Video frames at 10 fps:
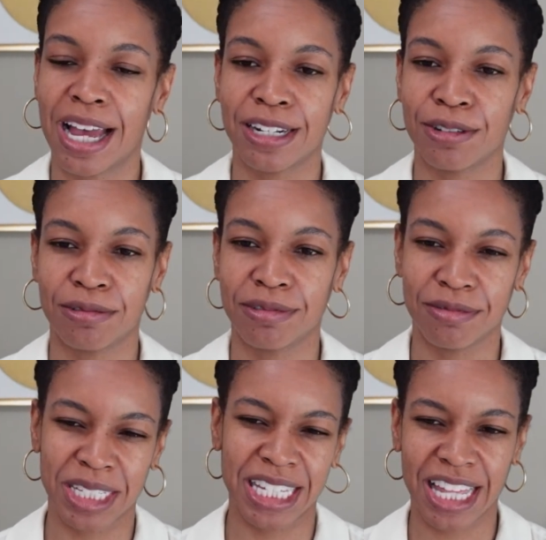I don't
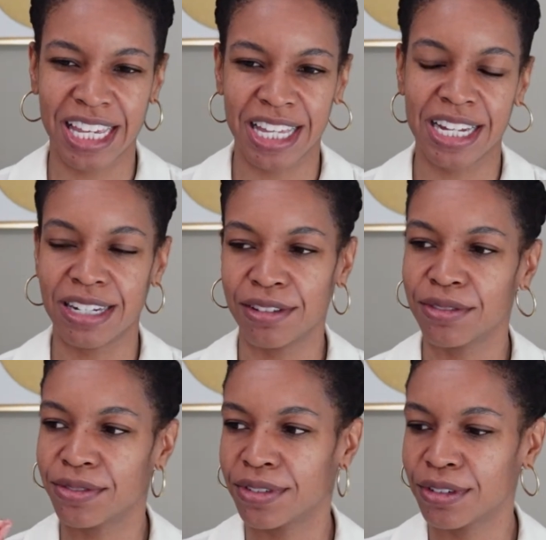really like the idea
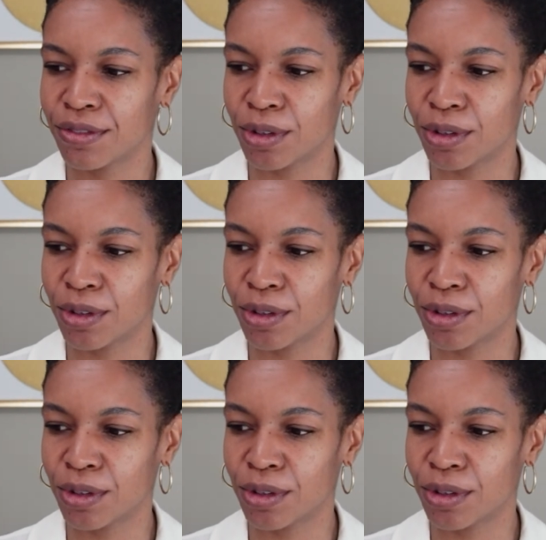of